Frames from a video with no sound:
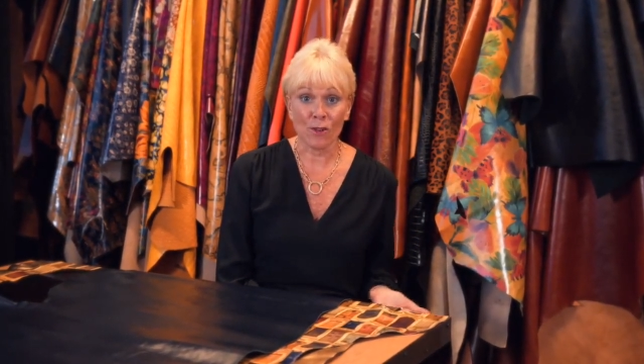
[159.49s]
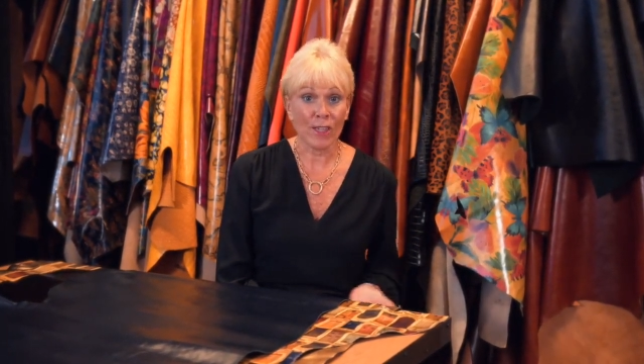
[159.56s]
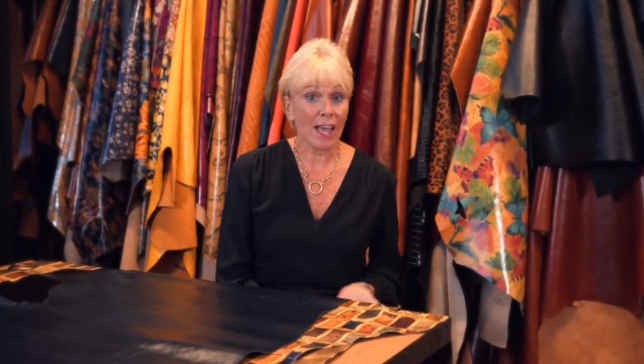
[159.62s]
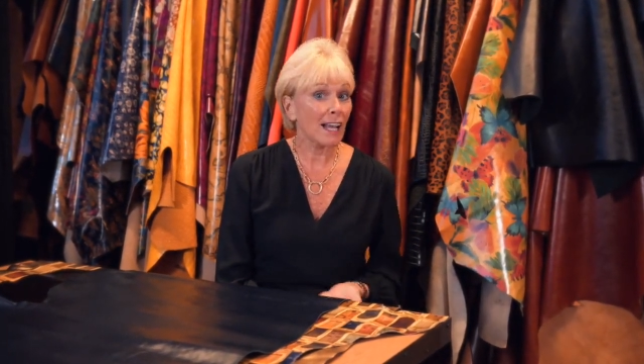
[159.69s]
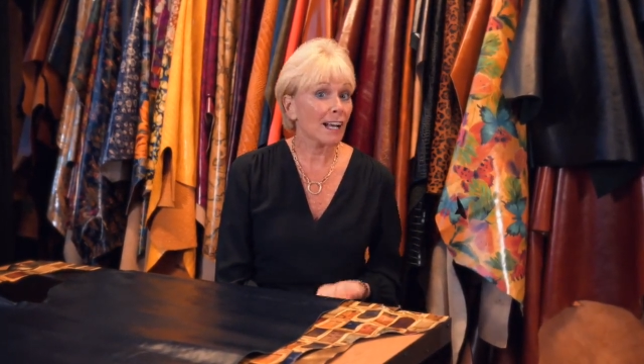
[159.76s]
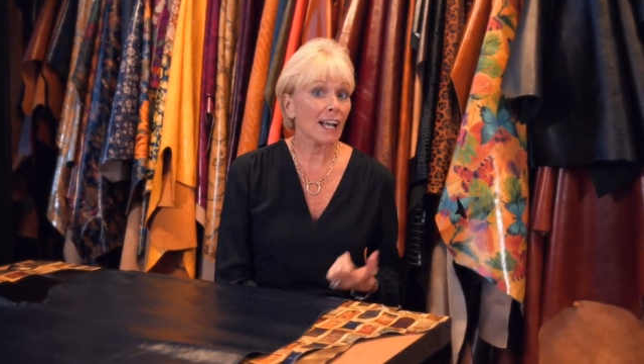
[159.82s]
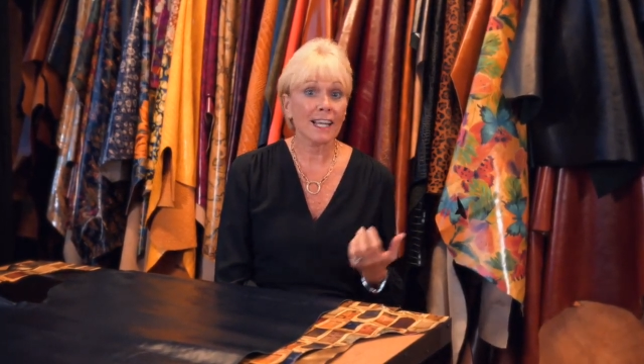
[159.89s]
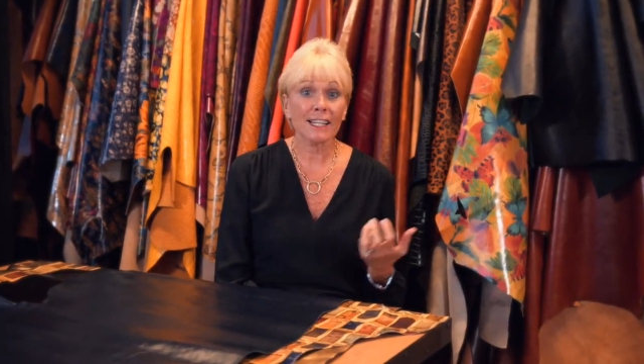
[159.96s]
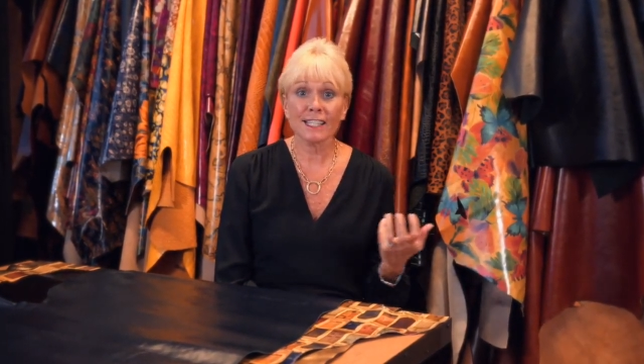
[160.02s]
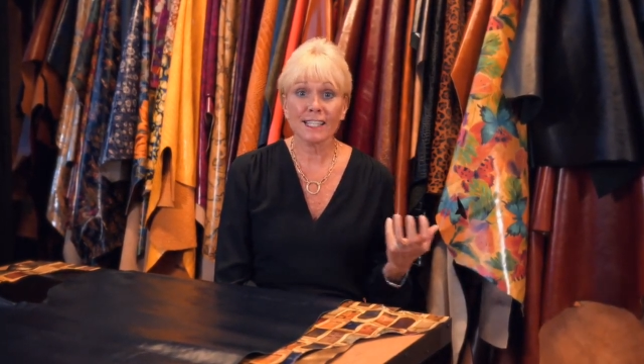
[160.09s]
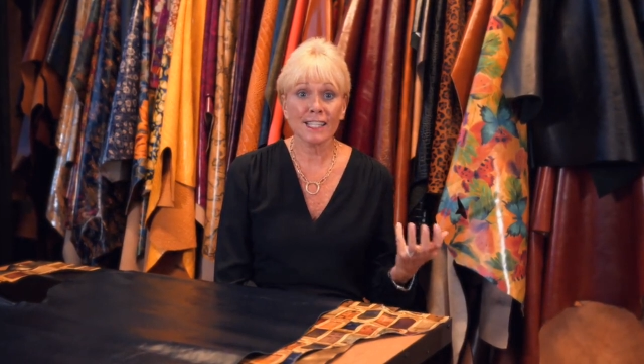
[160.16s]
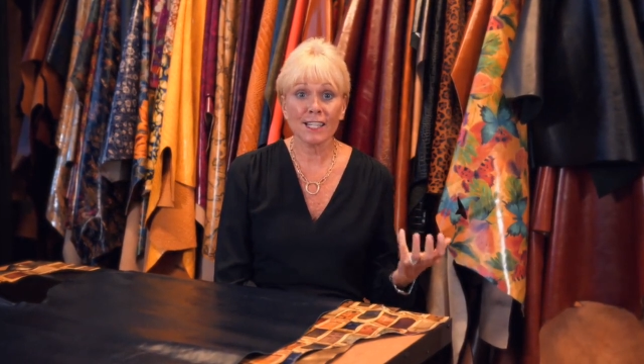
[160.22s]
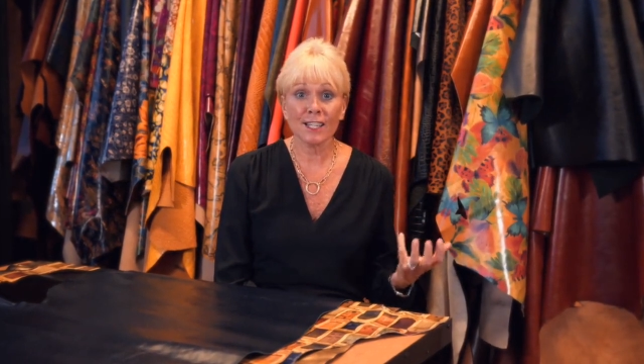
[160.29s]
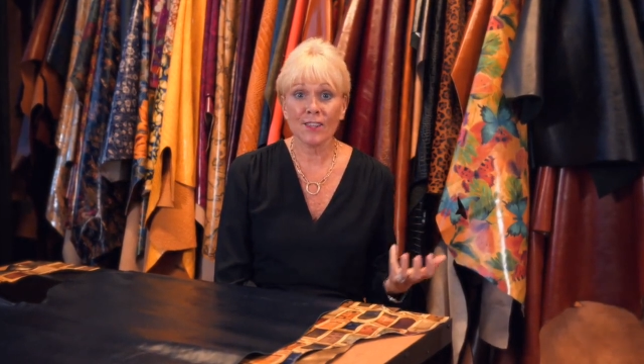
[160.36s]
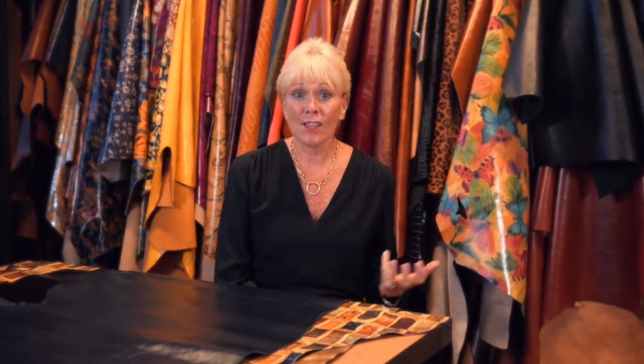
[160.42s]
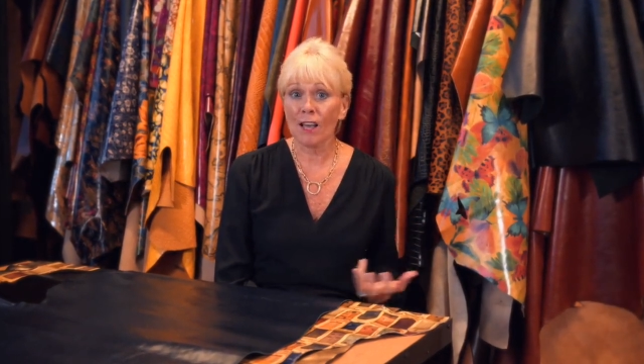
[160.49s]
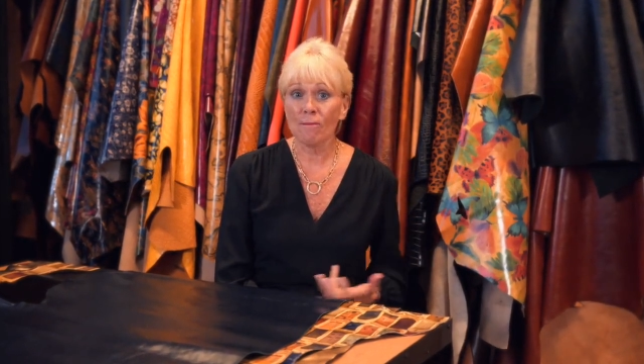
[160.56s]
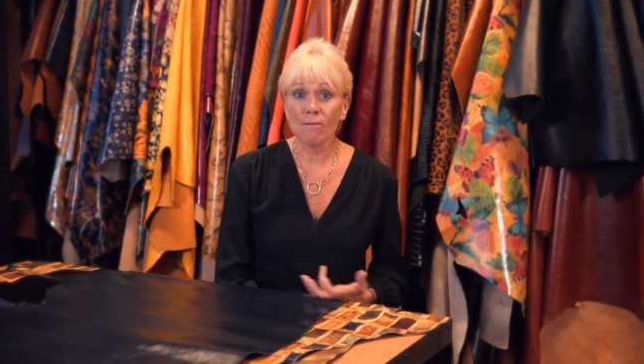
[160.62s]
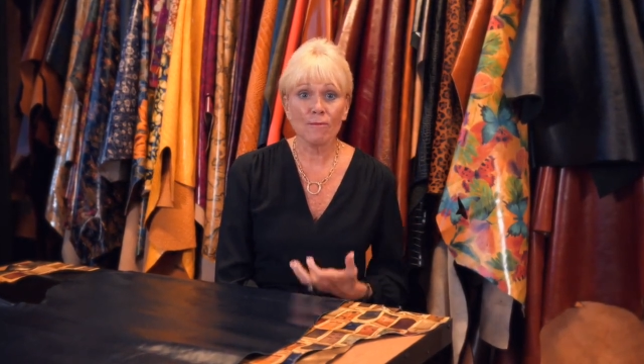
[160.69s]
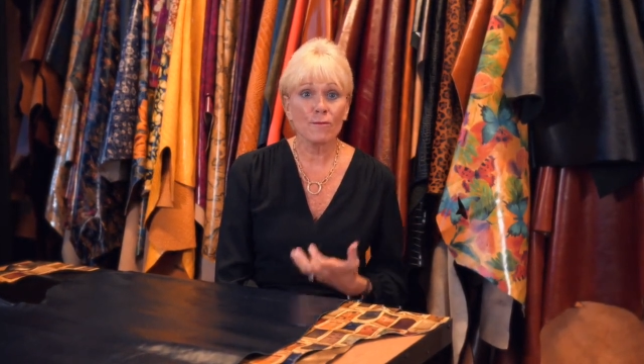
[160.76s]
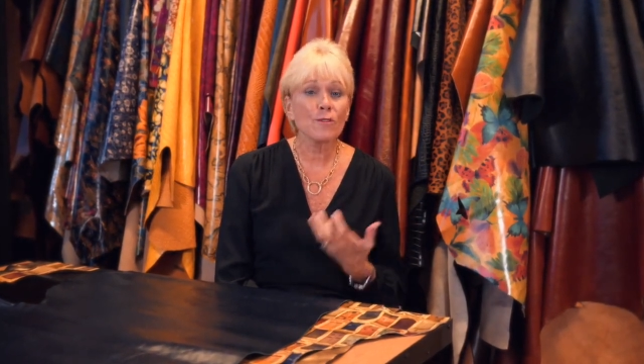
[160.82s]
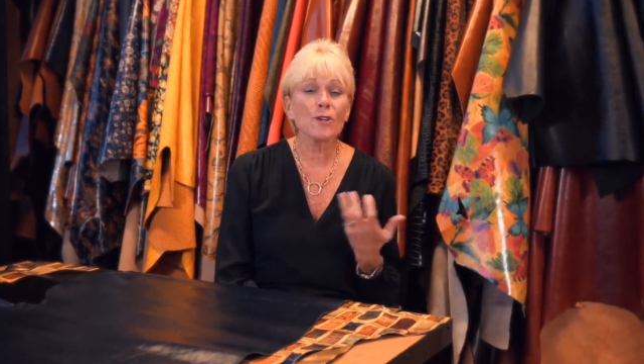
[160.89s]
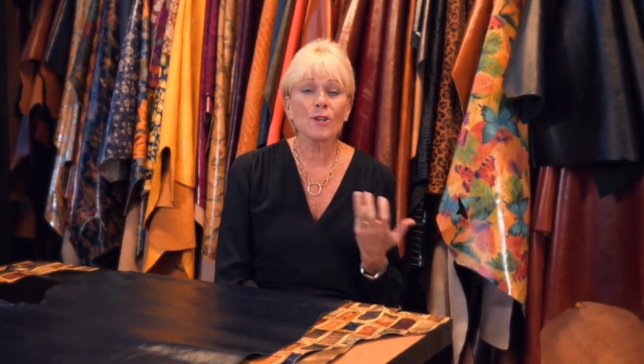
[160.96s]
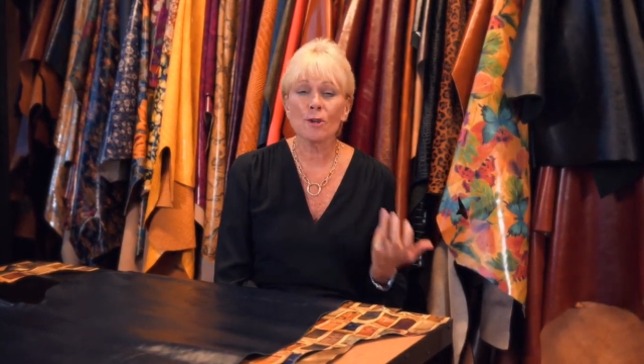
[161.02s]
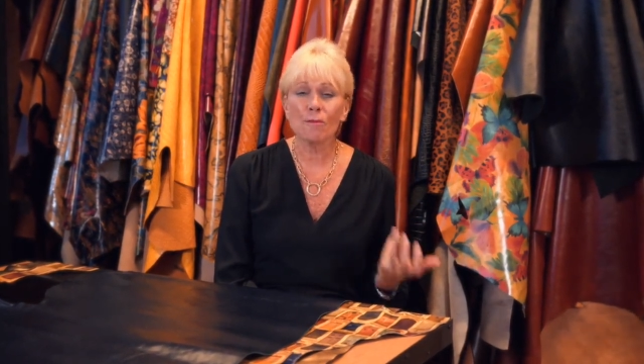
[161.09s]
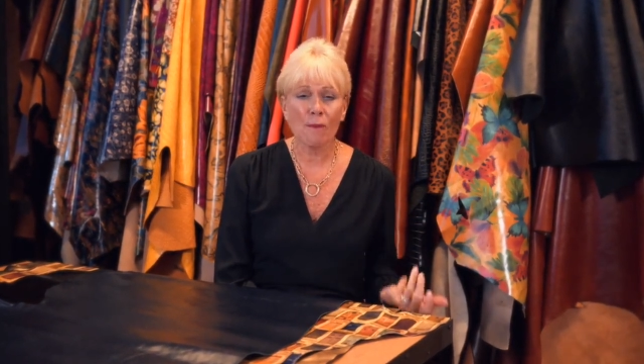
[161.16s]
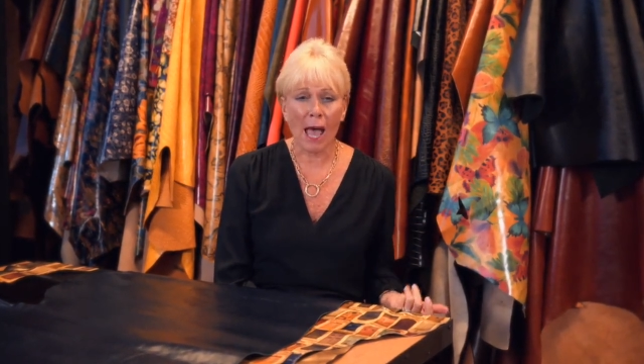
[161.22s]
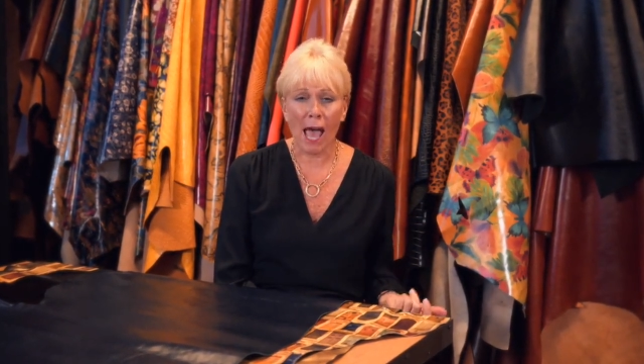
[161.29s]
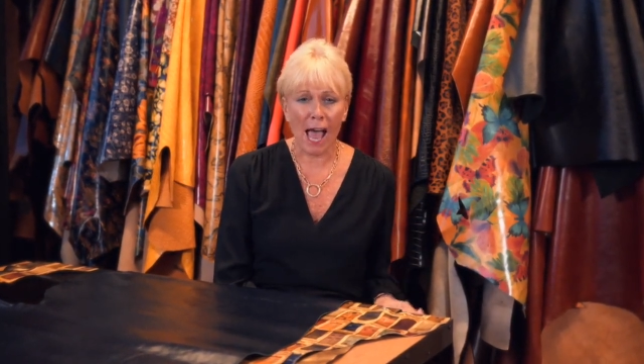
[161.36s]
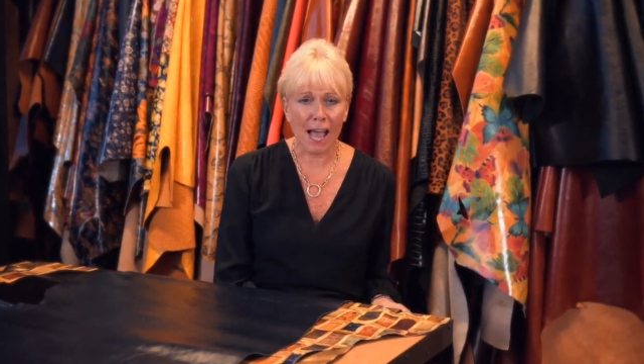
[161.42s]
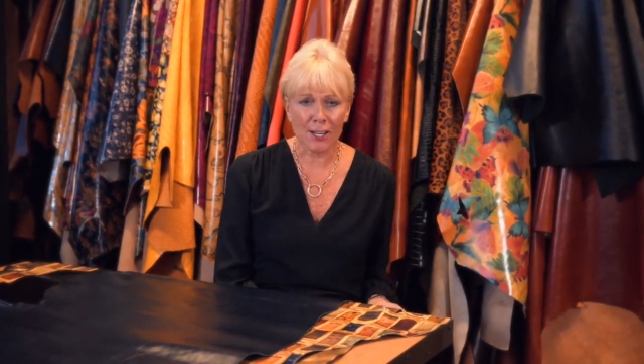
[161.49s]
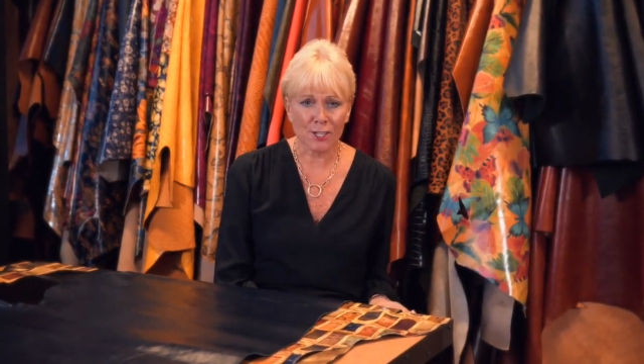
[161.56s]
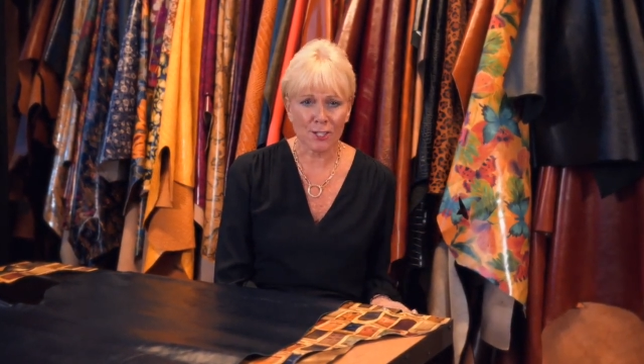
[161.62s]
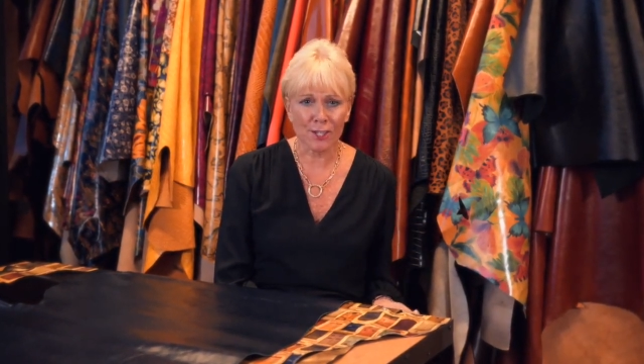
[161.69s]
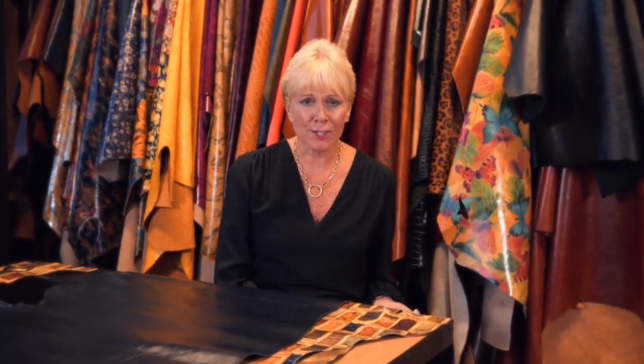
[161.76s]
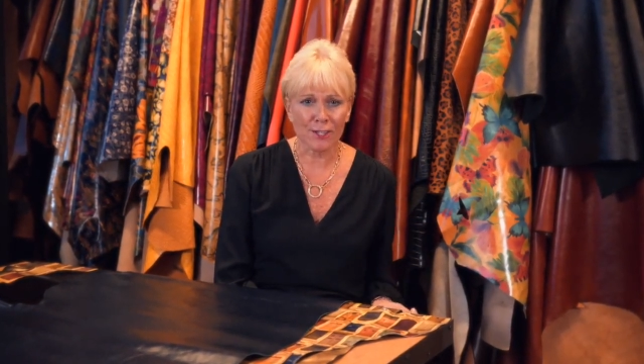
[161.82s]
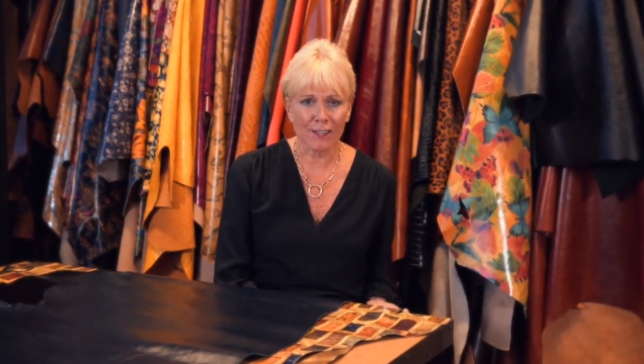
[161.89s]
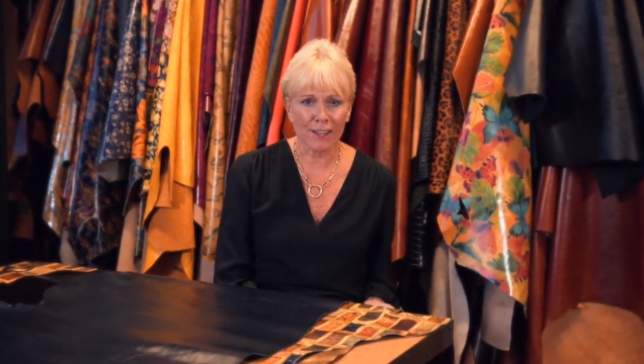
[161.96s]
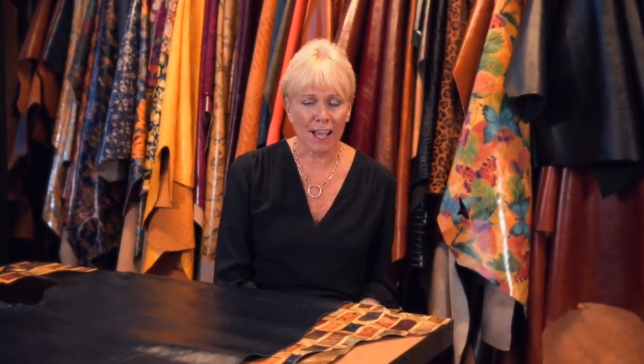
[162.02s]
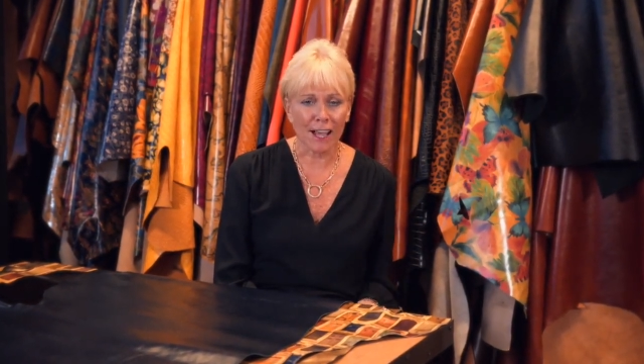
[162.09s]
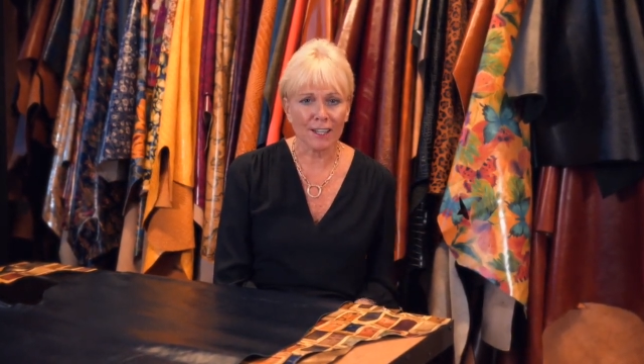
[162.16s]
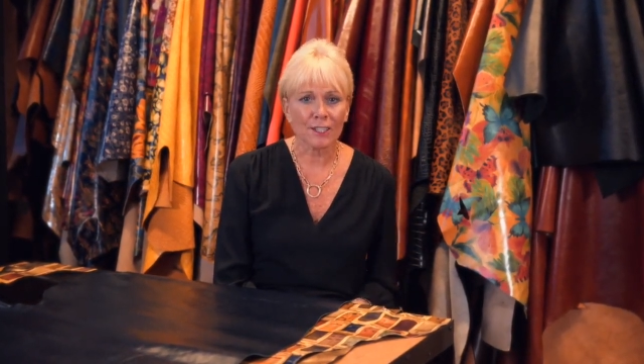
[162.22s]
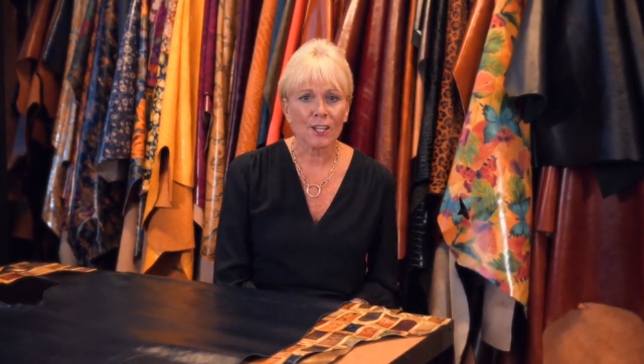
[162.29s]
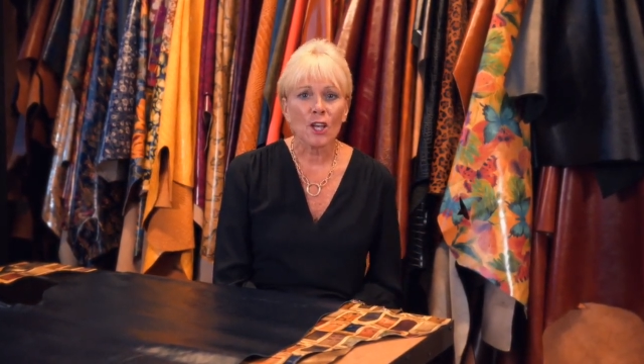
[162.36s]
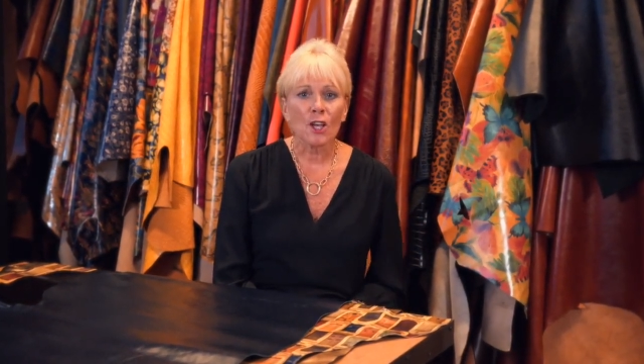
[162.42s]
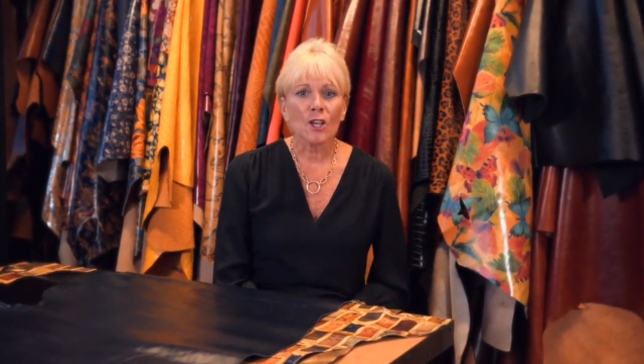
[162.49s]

That idea, that new passion that